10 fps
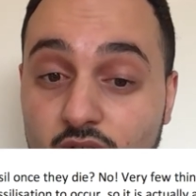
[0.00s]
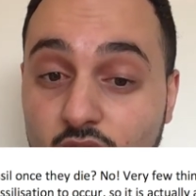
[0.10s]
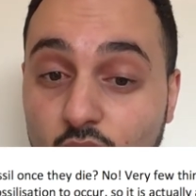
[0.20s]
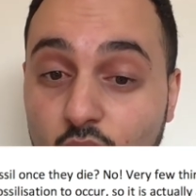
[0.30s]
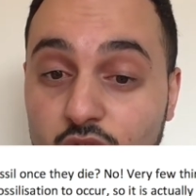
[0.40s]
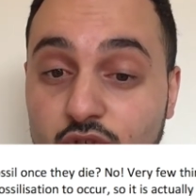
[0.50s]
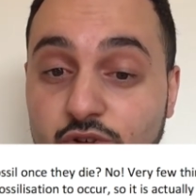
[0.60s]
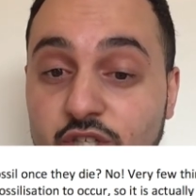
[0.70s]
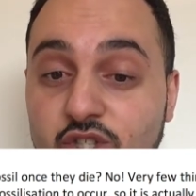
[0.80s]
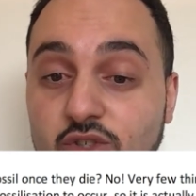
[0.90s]
what
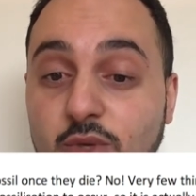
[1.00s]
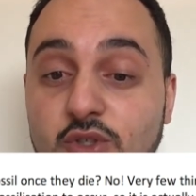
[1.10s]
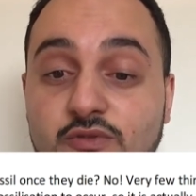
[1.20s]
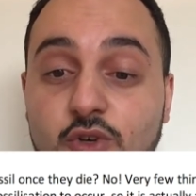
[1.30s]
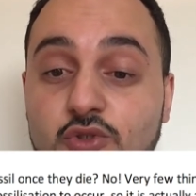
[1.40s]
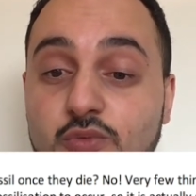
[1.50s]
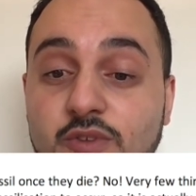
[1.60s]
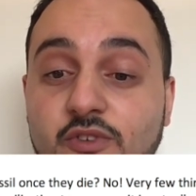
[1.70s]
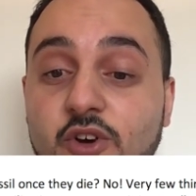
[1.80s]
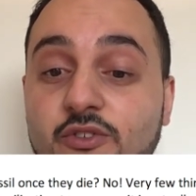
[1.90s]
creatures are most fossils we
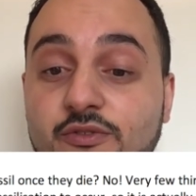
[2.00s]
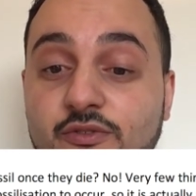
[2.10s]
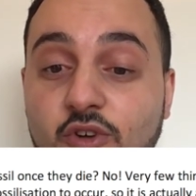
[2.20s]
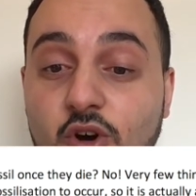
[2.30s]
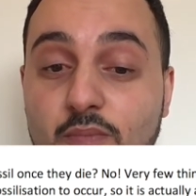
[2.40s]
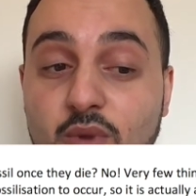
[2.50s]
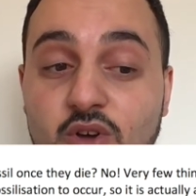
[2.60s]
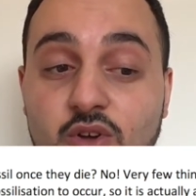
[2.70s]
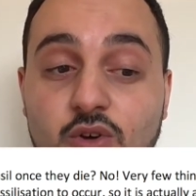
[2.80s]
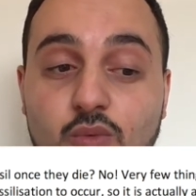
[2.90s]
find from?
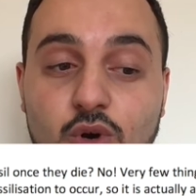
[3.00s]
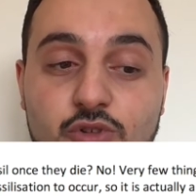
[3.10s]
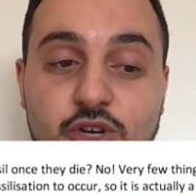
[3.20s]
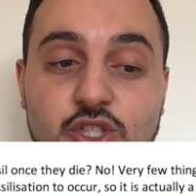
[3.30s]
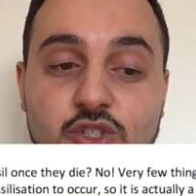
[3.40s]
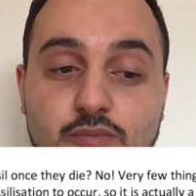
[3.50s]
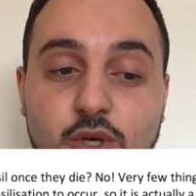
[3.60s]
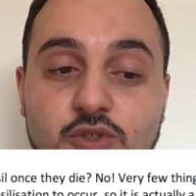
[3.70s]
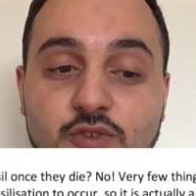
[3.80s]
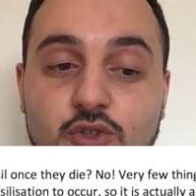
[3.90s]
What creatures are
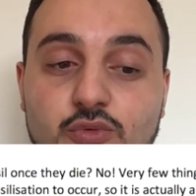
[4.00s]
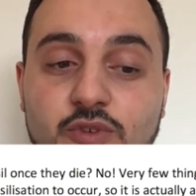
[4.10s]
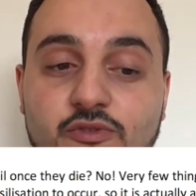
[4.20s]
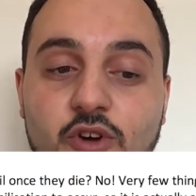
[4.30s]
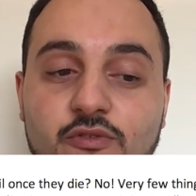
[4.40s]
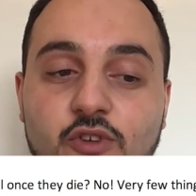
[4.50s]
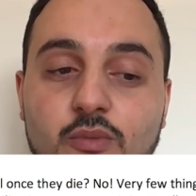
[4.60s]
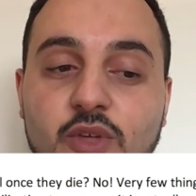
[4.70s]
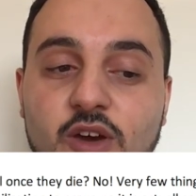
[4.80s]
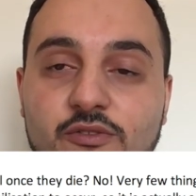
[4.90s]
most fossils we find
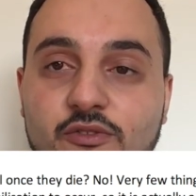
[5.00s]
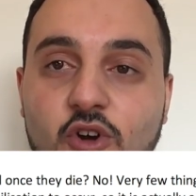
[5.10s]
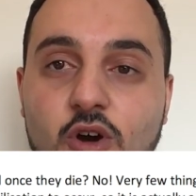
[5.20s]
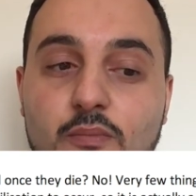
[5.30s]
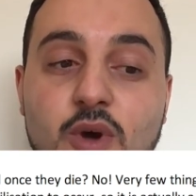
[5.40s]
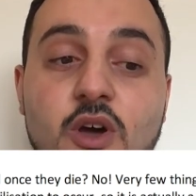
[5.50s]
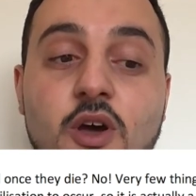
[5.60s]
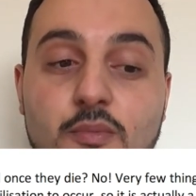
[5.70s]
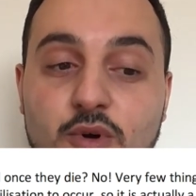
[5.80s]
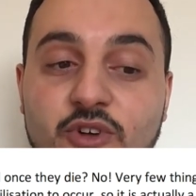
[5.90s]
from? They are from
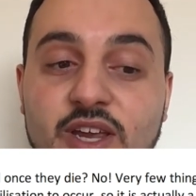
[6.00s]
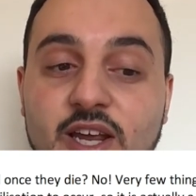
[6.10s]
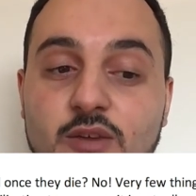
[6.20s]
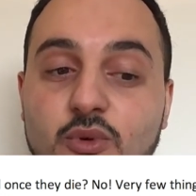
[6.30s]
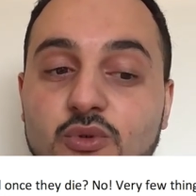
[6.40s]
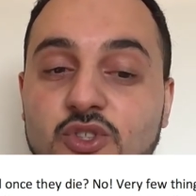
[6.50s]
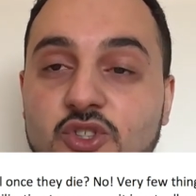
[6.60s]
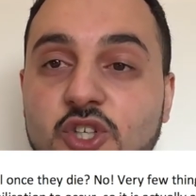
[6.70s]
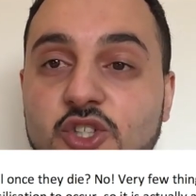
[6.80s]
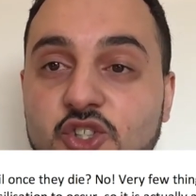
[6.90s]
marine animals
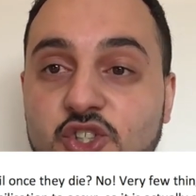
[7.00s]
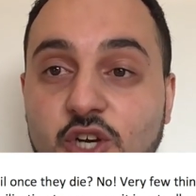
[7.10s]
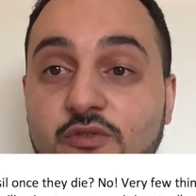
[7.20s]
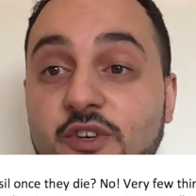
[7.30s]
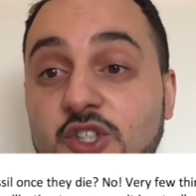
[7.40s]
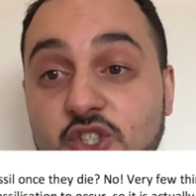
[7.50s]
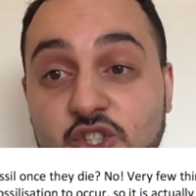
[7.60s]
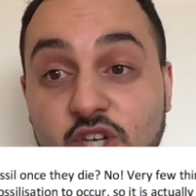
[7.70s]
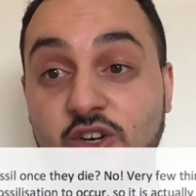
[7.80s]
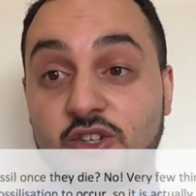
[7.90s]
such as shellfish and
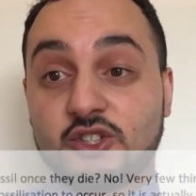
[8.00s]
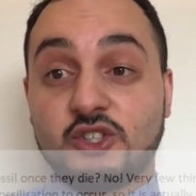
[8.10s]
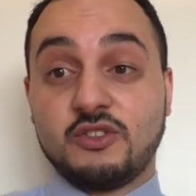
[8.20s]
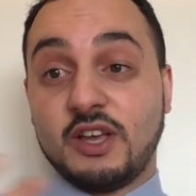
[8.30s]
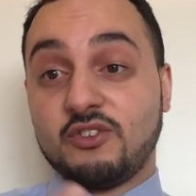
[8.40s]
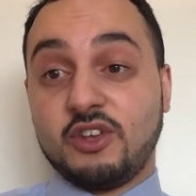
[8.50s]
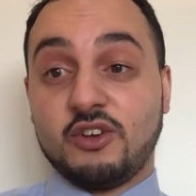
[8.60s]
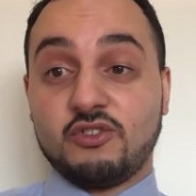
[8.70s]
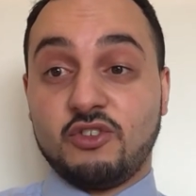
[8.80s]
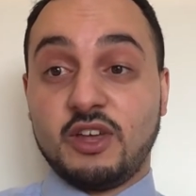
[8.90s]
sharks. That's the
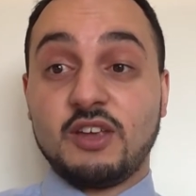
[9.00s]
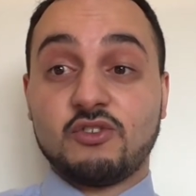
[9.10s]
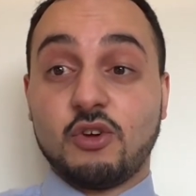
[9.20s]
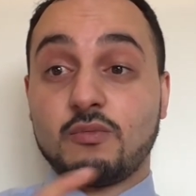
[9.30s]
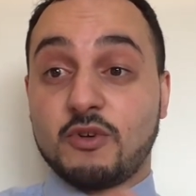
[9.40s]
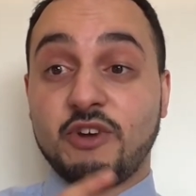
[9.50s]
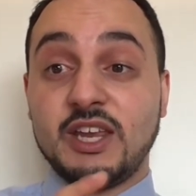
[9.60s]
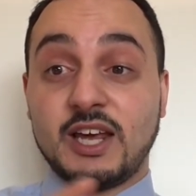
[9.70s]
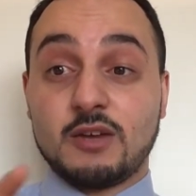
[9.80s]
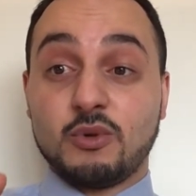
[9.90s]
answer there. So
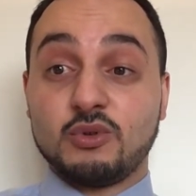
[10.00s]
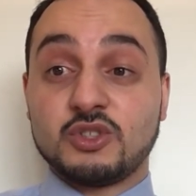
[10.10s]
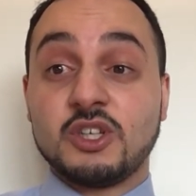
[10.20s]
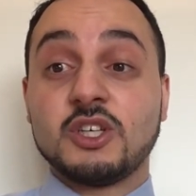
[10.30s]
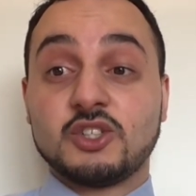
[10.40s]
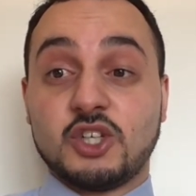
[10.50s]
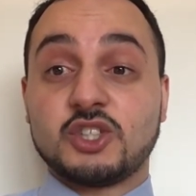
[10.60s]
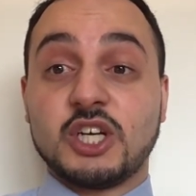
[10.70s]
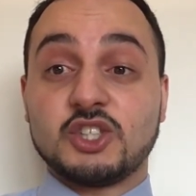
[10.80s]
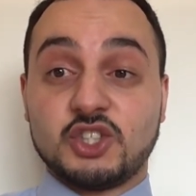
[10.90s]
marine animals such
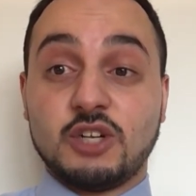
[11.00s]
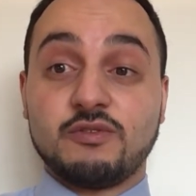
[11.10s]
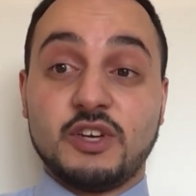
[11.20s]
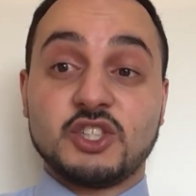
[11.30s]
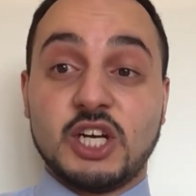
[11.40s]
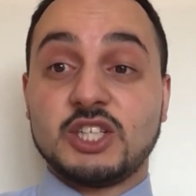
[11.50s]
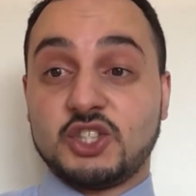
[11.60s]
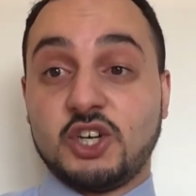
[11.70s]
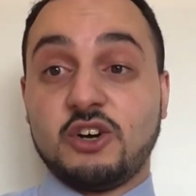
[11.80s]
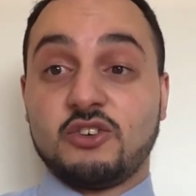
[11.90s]
as shellfish and
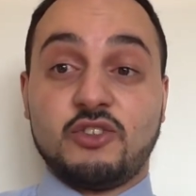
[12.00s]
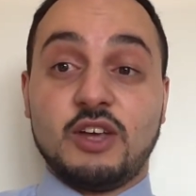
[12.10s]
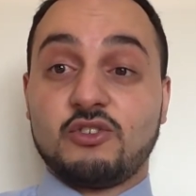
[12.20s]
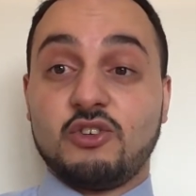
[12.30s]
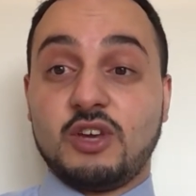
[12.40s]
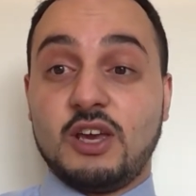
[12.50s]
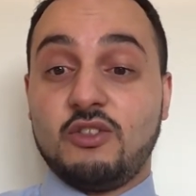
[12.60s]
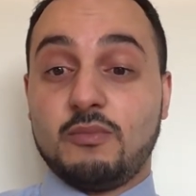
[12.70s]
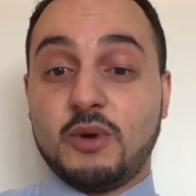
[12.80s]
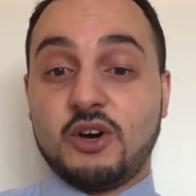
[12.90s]
sharks. That's going to get you
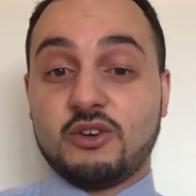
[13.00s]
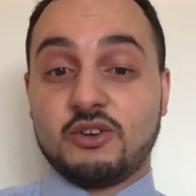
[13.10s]
the mark.